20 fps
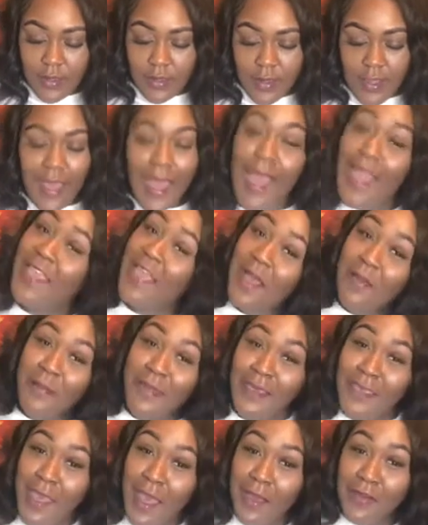How y'all
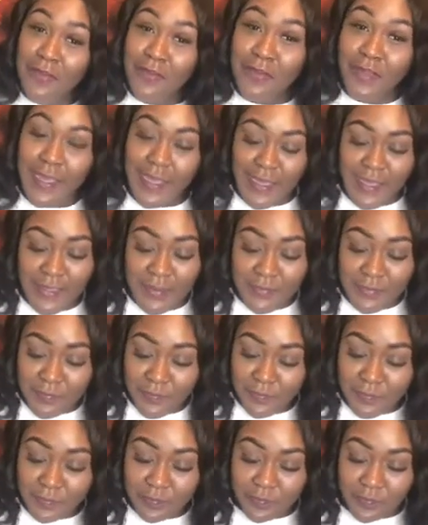make y'all Kool-Aid?
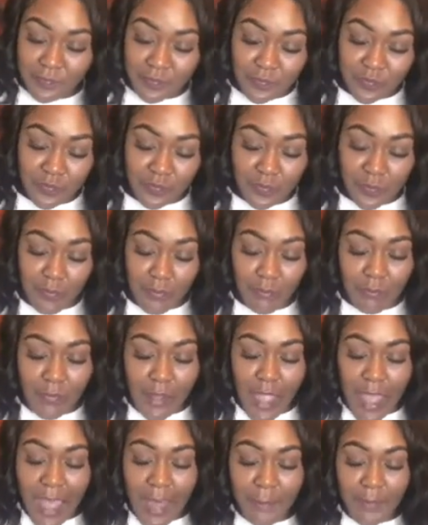
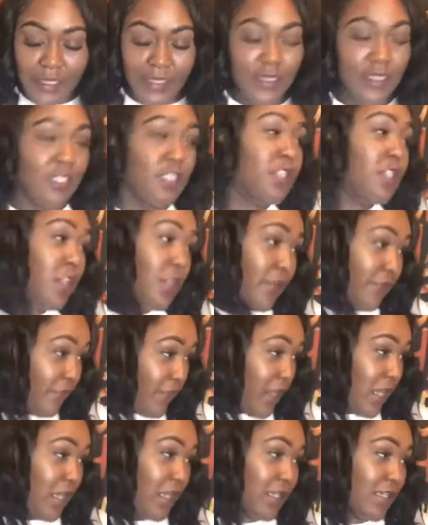I put the sugar
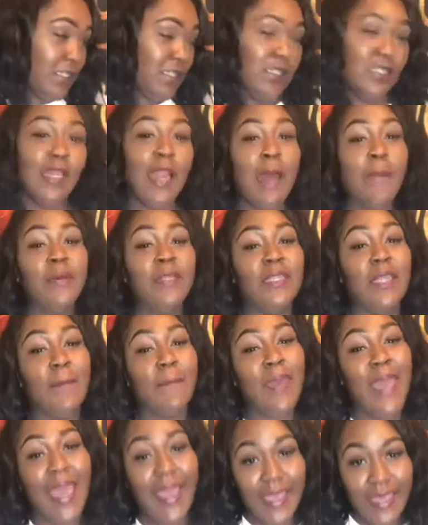first, then I put the
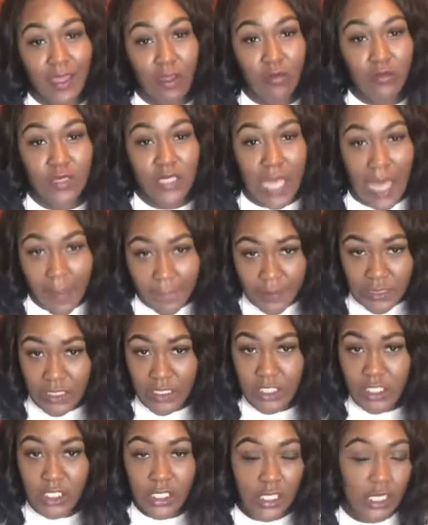packet on top of the
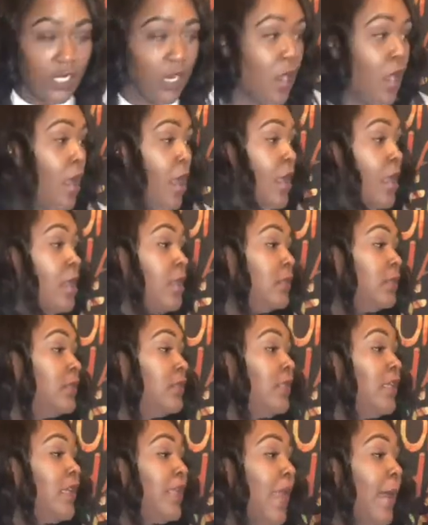sugar.
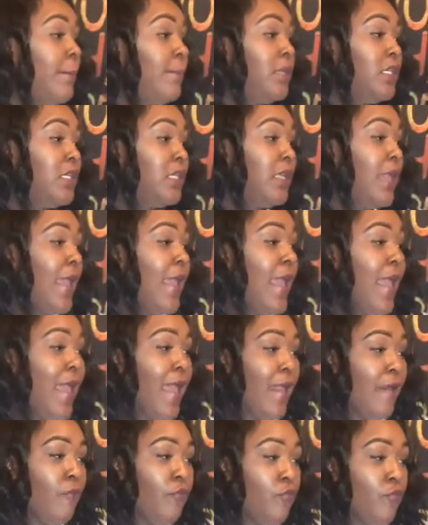Then I put
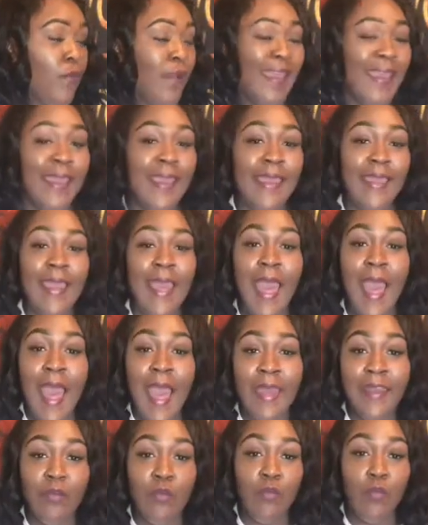halfway
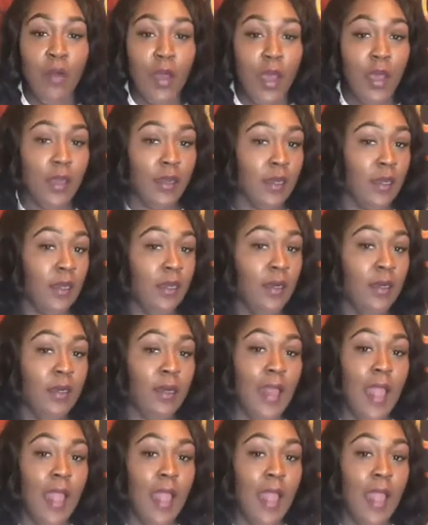hot water.